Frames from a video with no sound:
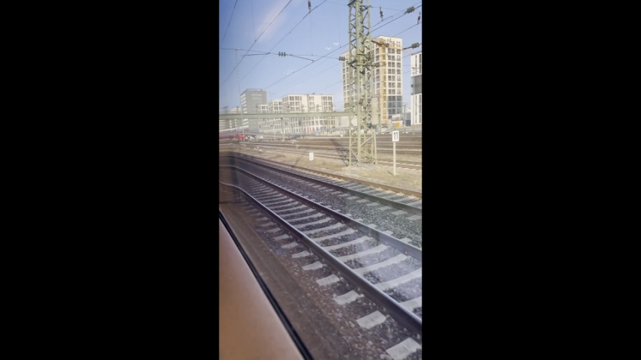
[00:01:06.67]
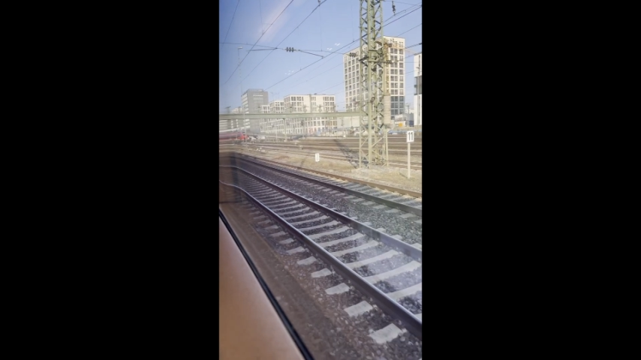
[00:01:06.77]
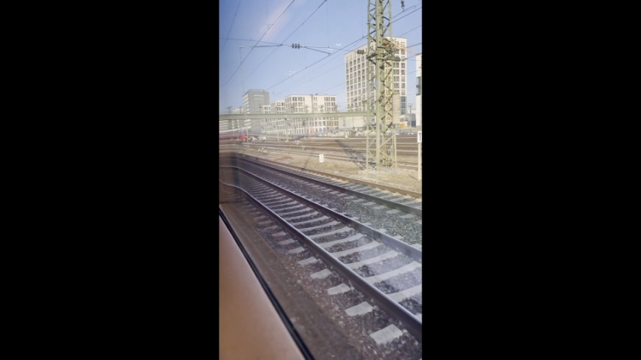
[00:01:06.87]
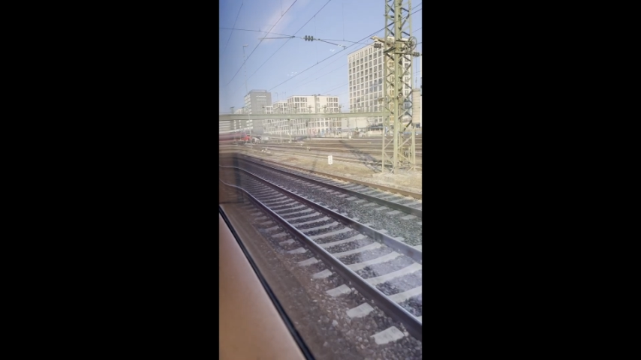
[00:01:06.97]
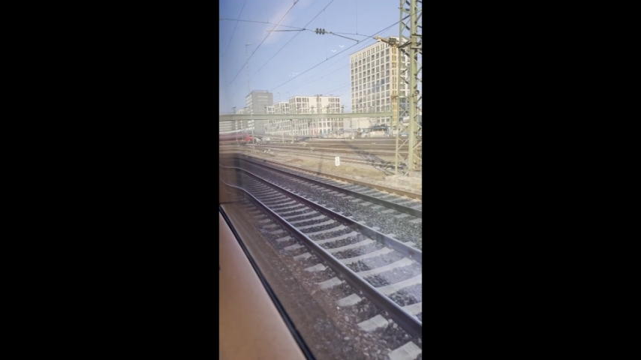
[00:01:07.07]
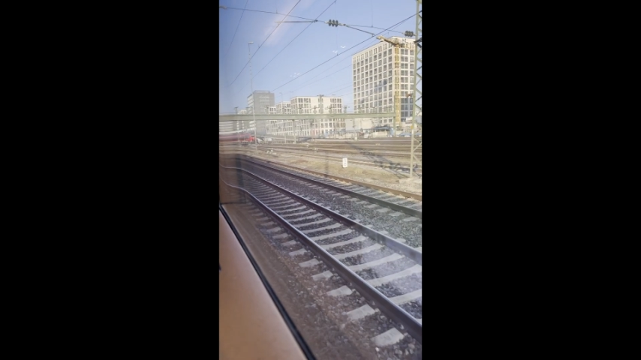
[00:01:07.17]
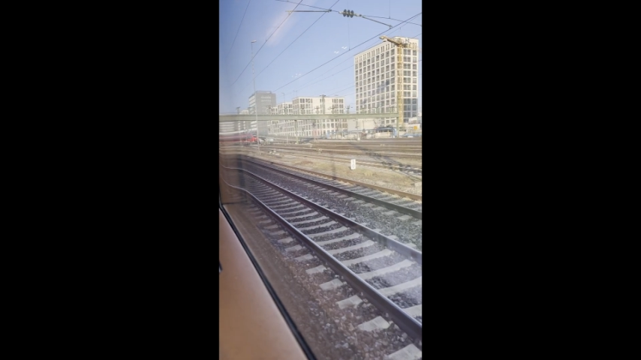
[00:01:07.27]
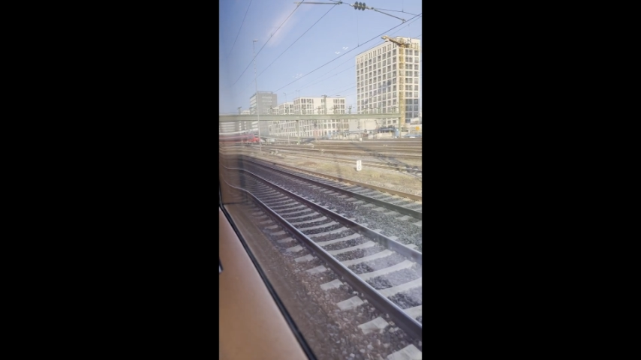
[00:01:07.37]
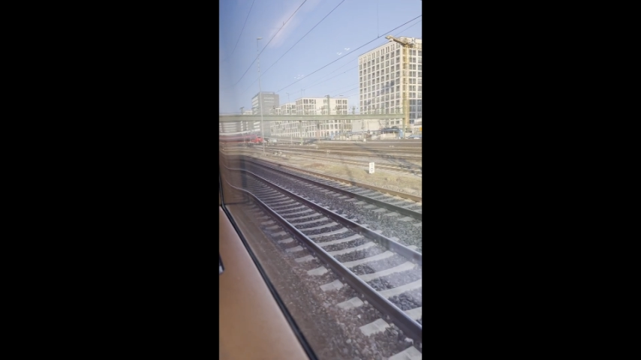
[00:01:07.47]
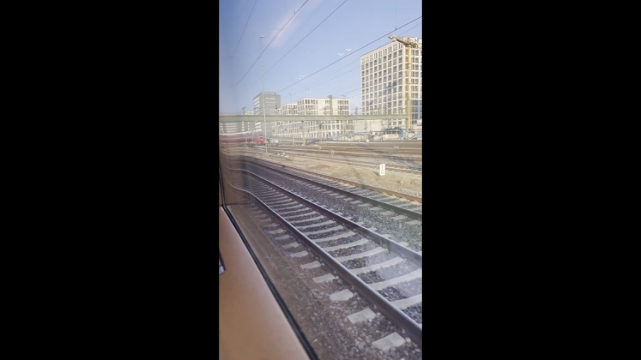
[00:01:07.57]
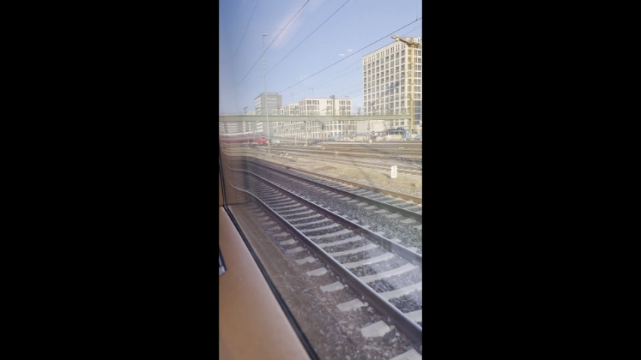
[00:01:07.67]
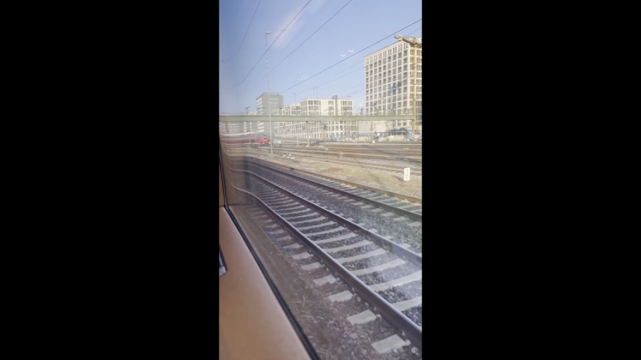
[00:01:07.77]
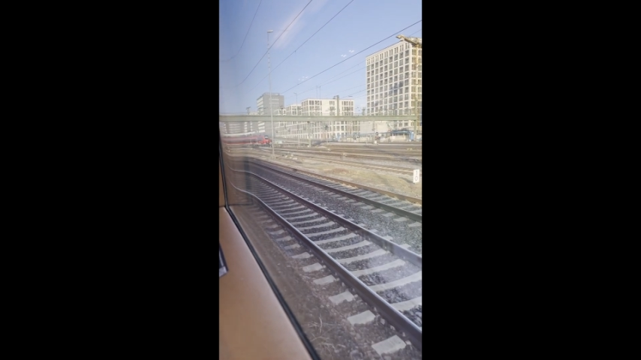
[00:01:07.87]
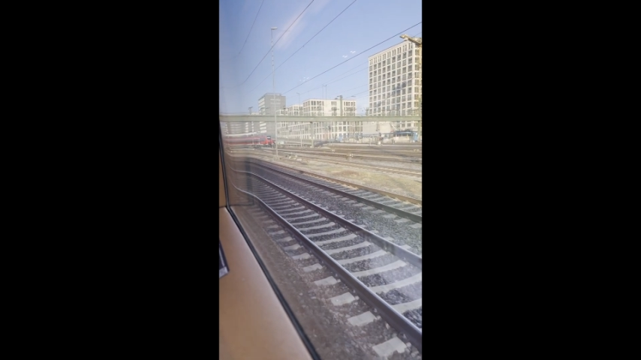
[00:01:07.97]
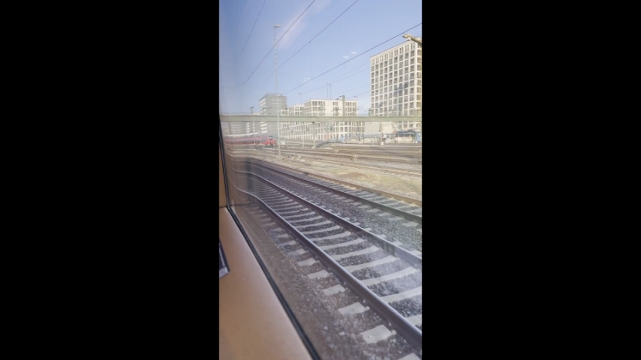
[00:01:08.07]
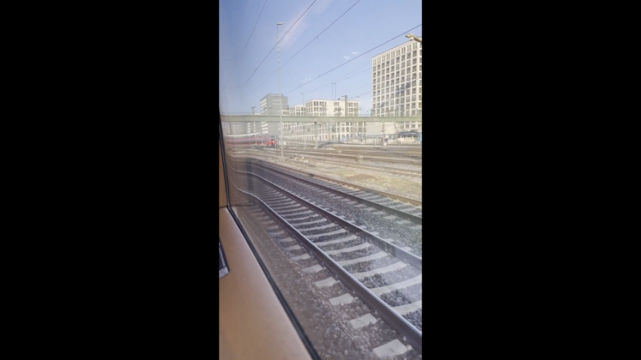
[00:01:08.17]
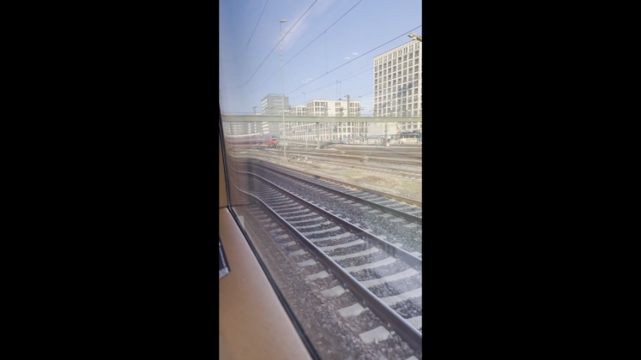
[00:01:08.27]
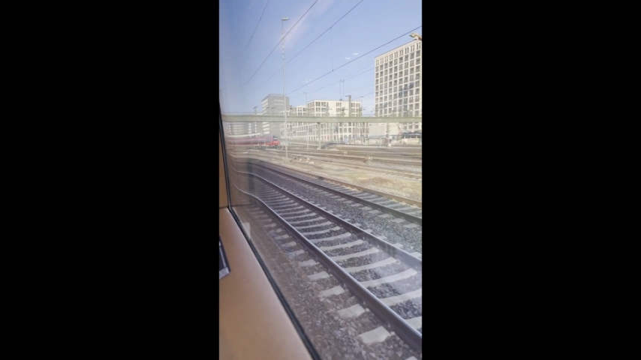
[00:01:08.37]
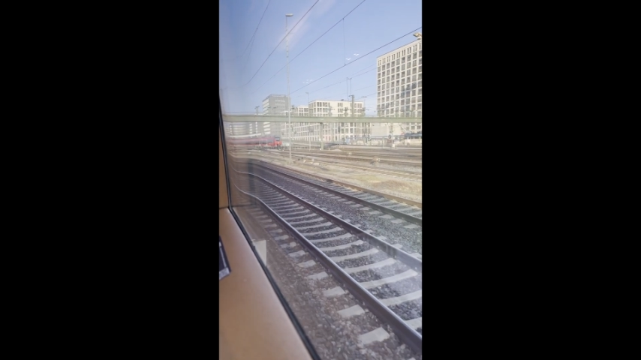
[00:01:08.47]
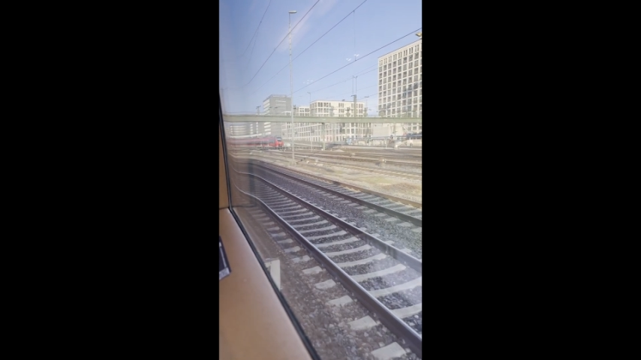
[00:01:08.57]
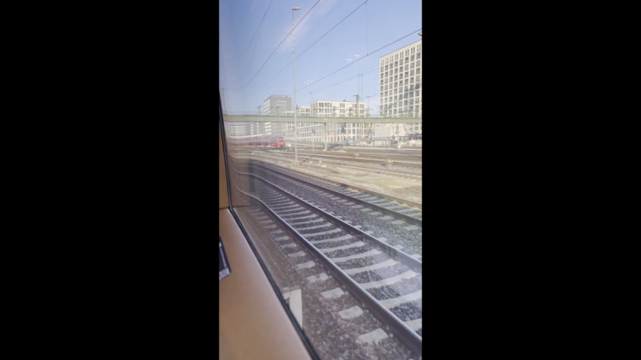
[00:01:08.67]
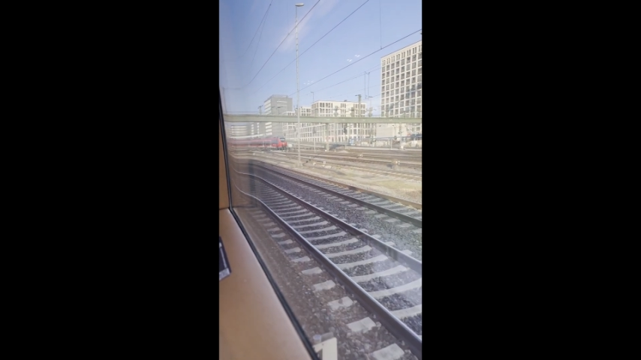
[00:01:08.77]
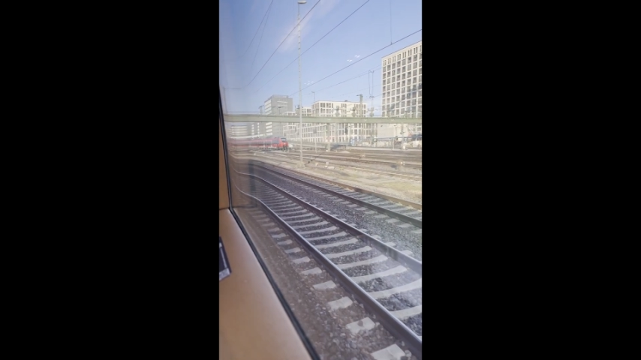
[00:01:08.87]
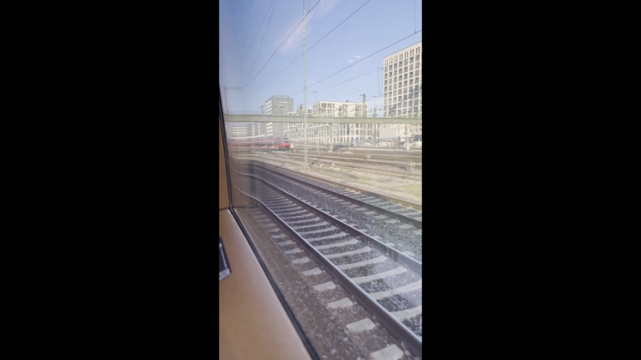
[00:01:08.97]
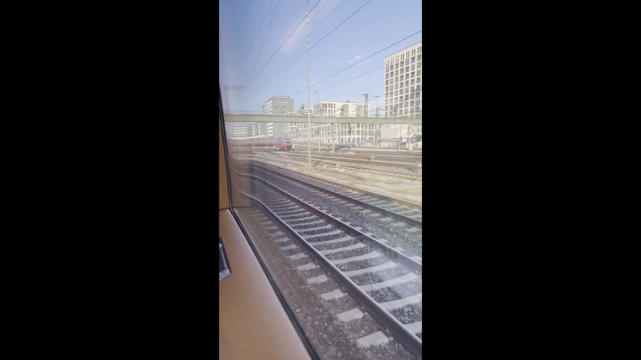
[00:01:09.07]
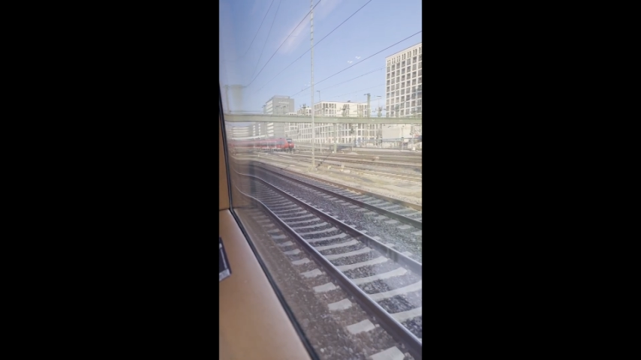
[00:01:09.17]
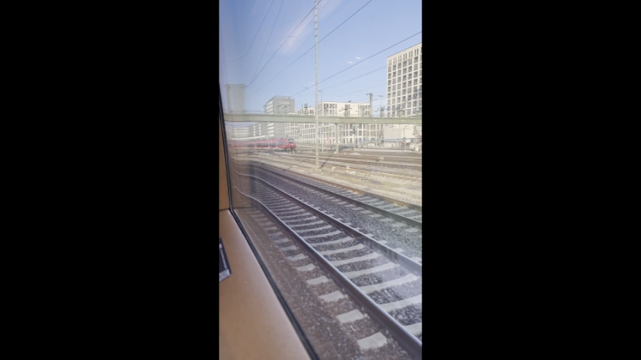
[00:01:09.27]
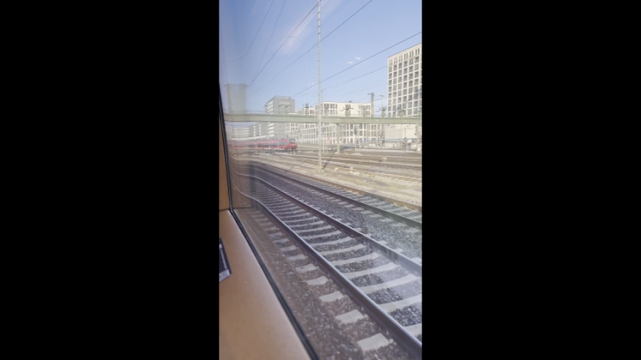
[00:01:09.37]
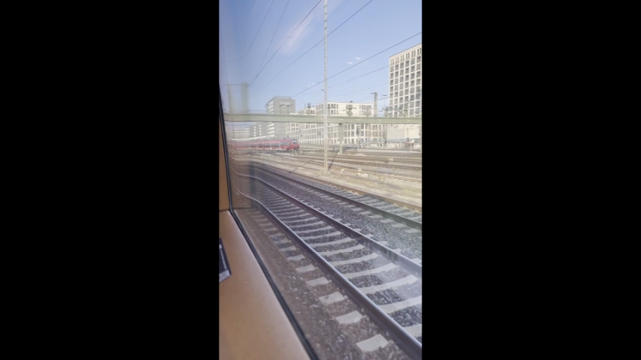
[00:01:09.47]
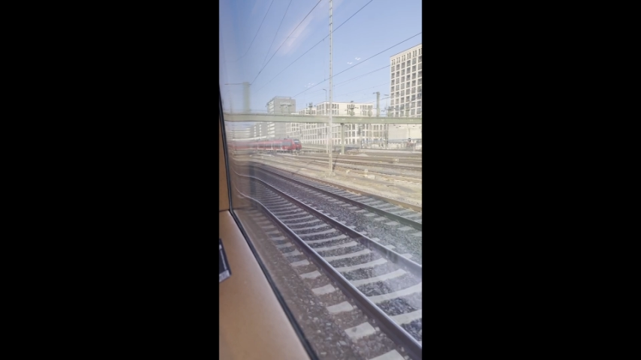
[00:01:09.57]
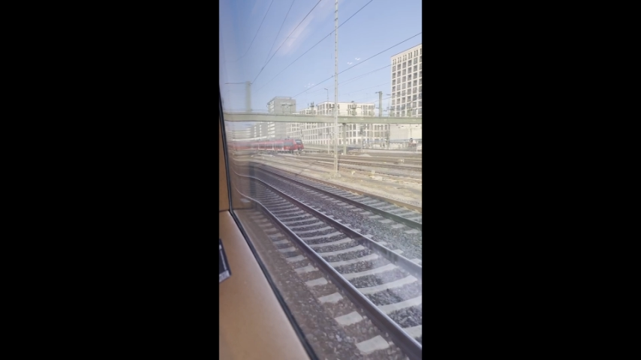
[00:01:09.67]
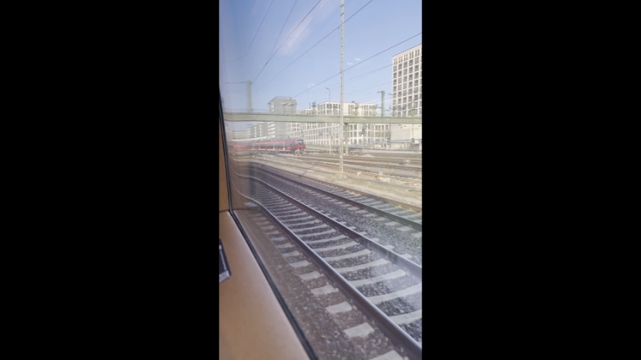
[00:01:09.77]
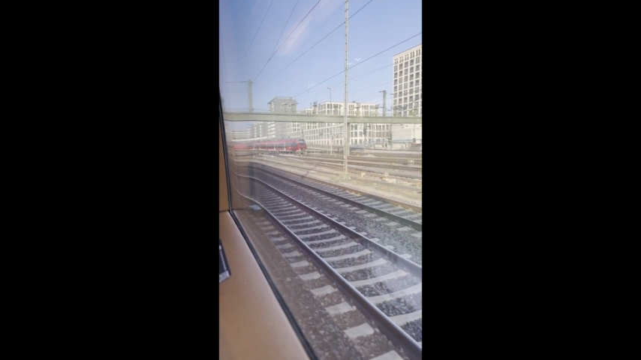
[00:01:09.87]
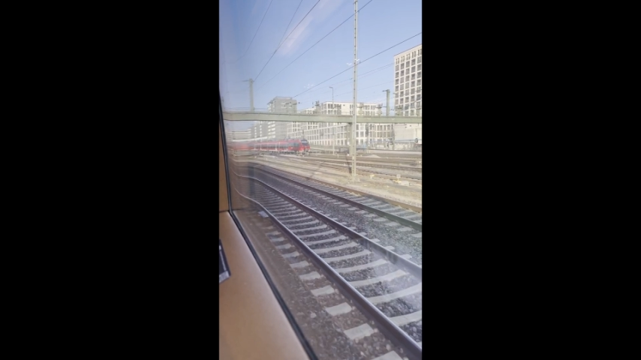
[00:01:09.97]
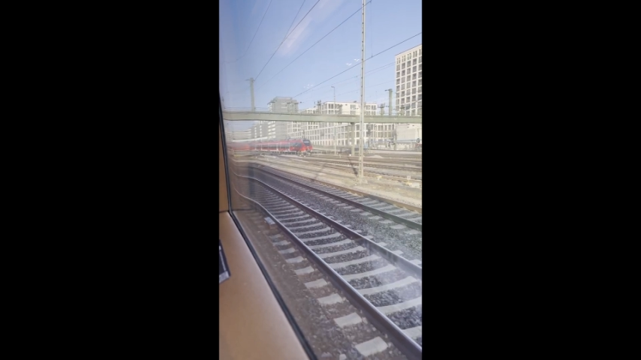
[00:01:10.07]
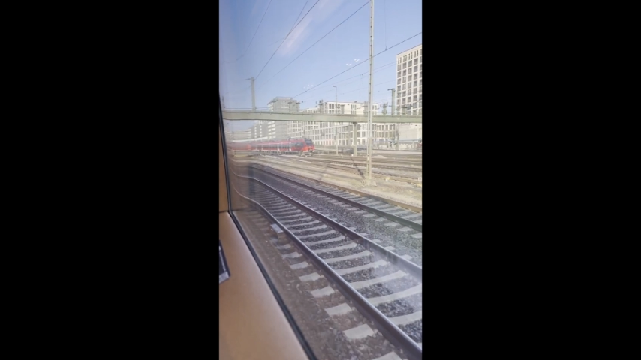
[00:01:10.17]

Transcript: [unreadable: no face in view]